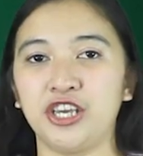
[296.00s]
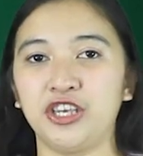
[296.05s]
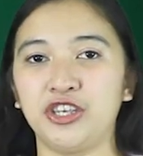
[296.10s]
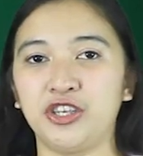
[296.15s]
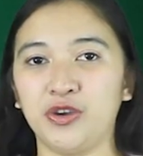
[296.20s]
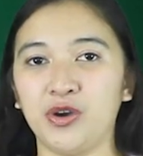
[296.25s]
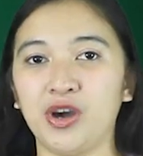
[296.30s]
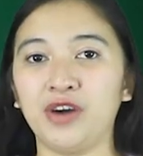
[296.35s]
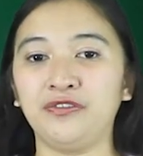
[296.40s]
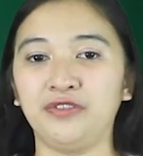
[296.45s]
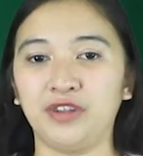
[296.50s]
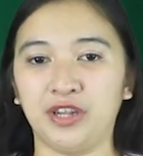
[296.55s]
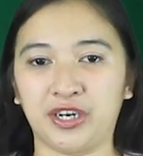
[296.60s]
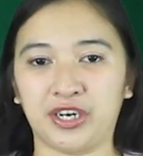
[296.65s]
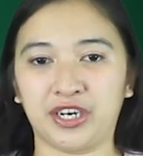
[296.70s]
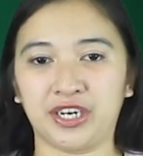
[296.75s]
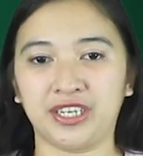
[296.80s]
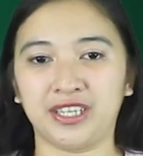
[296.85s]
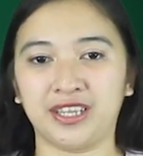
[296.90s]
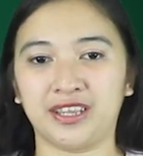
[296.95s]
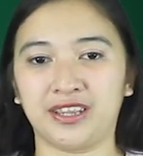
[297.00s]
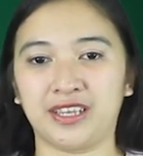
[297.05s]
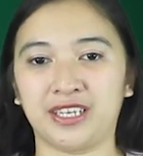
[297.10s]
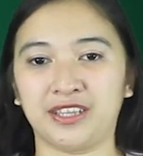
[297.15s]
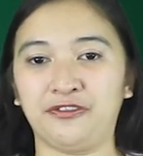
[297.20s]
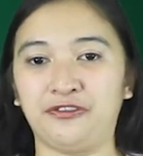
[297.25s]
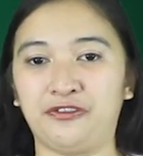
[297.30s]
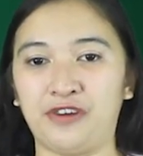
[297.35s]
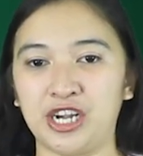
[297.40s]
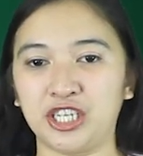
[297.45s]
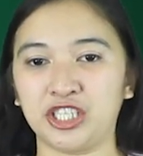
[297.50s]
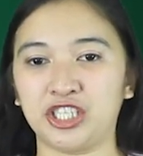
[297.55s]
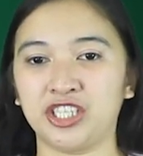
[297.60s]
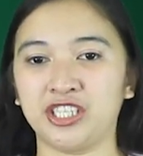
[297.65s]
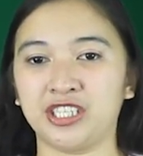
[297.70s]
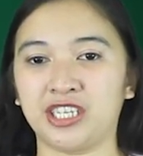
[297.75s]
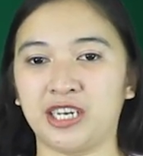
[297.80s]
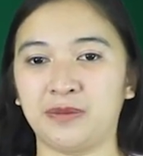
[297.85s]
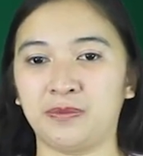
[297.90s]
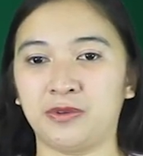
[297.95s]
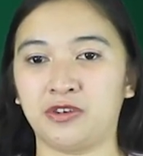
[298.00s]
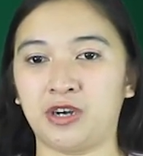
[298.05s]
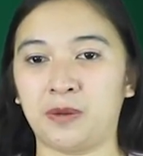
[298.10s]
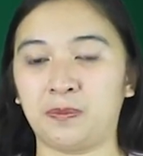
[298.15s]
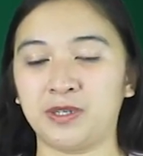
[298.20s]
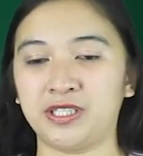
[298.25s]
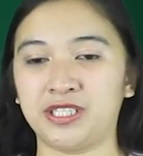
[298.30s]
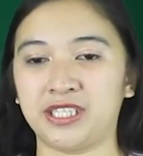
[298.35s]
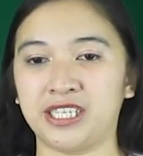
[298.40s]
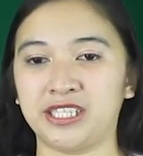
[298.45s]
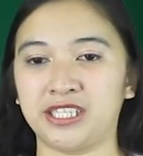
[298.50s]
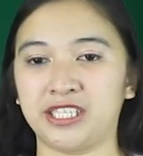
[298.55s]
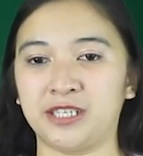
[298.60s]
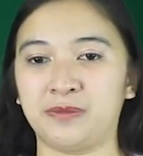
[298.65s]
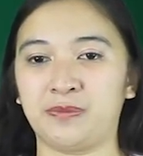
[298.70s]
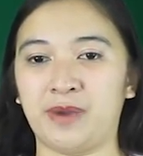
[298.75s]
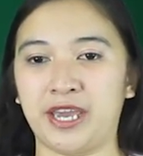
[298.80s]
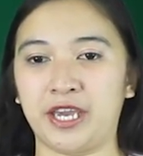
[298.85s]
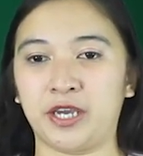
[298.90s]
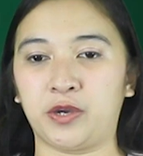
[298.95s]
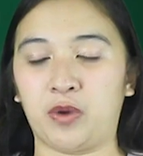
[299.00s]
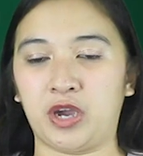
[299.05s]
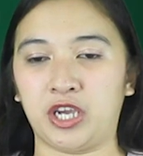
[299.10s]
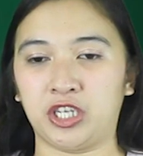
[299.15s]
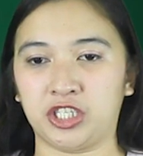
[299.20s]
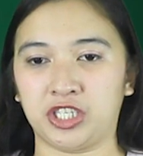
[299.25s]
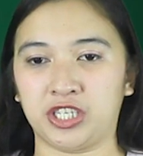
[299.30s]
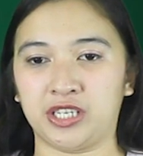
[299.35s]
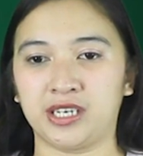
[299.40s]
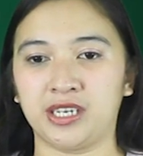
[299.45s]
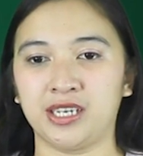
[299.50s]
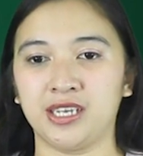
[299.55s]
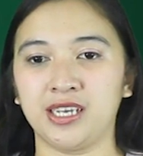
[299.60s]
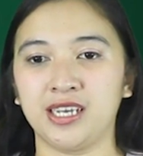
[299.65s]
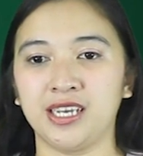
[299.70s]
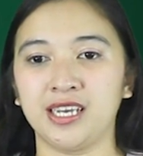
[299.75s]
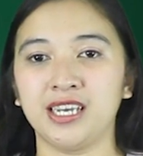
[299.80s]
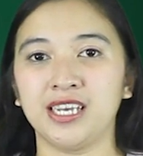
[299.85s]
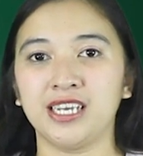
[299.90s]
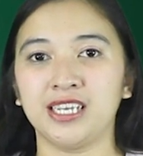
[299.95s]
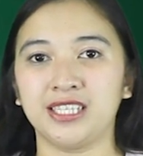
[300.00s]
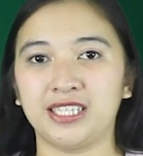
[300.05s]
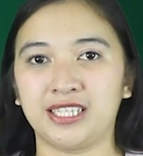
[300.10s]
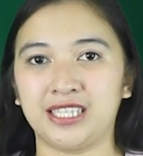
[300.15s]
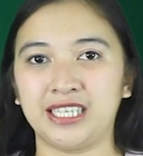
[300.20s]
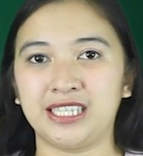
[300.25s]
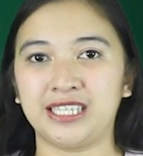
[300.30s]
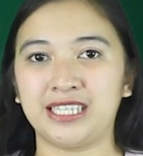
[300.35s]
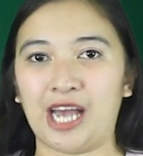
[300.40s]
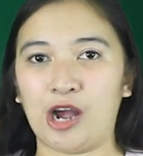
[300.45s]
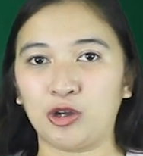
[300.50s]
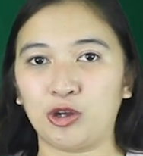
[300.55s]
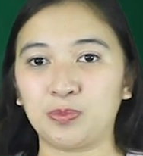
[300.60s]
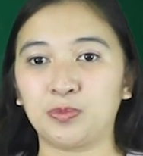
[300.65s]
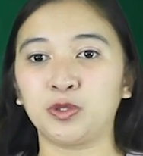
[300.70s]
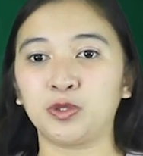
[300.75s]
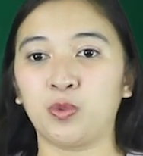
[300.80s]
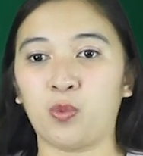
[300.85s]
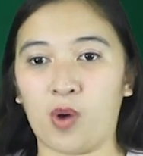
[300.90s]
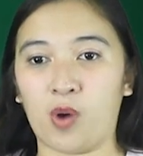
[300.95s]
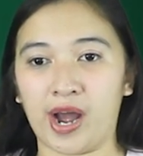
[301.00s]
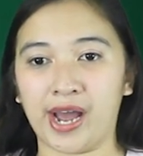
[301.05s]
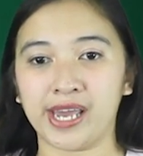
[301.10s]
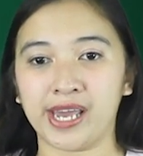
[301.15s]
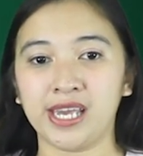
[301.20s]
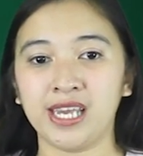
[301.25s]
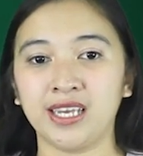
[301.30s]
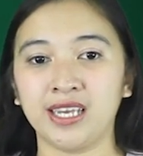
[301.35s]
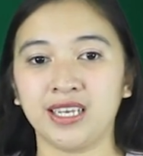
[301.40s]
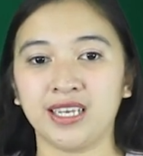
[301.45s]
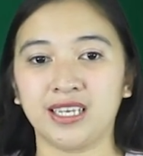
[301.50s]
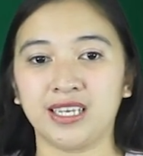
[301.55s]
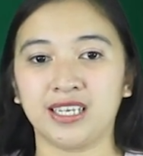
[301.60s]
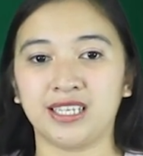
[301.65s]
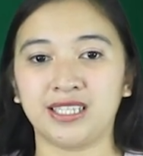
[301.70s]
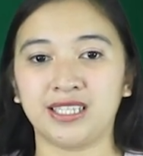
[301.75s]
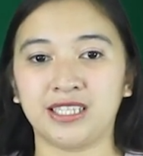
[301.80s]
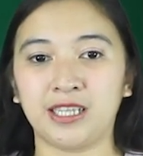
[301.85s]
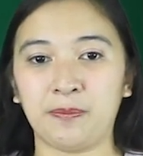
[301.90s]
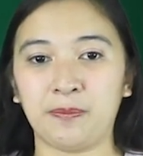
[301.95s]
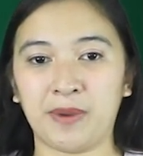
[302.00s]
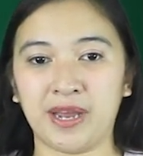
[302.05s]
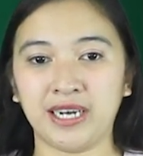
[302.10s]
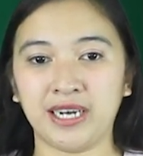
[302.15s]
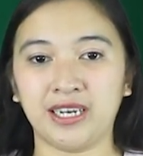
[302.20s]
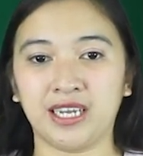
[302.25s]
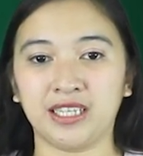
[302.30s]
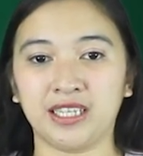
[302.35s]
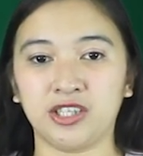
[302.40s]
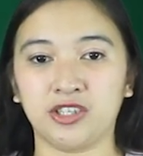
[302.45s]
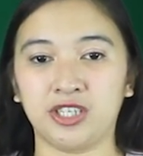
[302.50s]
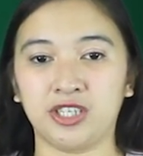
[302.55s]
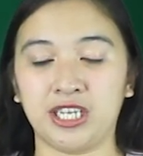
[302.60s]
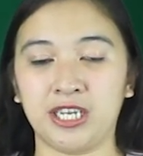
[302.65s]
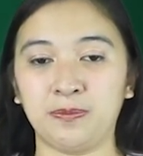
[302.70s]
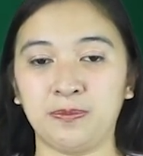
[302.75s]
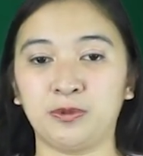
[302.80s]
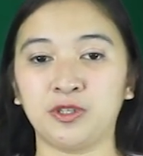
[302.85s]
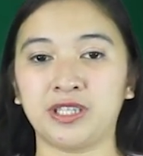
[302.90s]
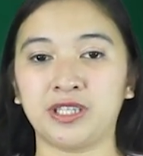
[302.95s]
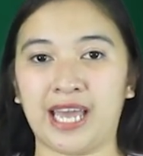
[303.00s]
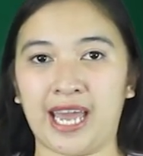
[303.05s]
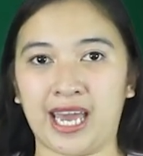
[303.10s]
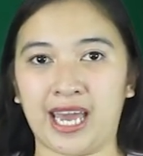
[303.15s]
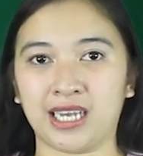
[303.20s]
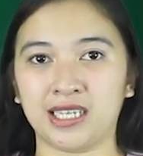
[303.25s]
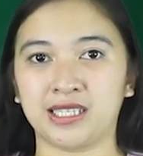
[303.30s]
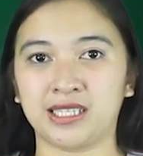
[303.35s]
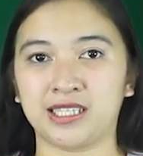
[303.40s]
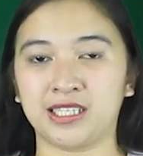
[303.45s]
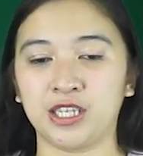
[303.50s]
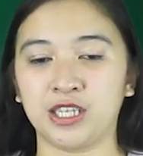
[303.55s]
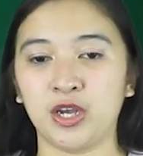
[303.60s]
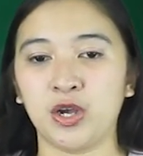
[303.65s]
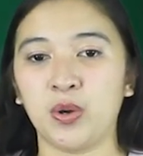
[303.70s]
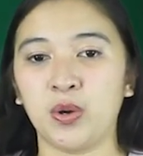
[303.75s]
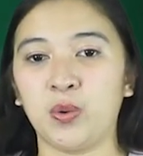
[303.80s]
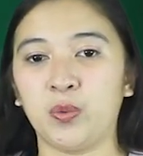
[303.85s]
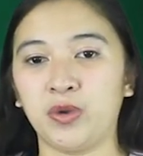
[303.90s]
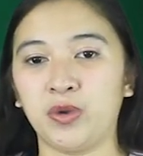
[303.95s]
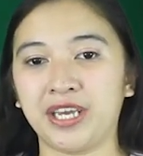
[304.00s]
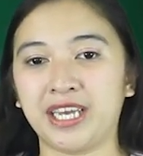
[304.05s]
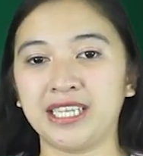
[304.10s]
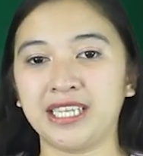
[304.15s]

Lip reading: You have learned that function can be represented by equation. Since output y is dependent on input x, we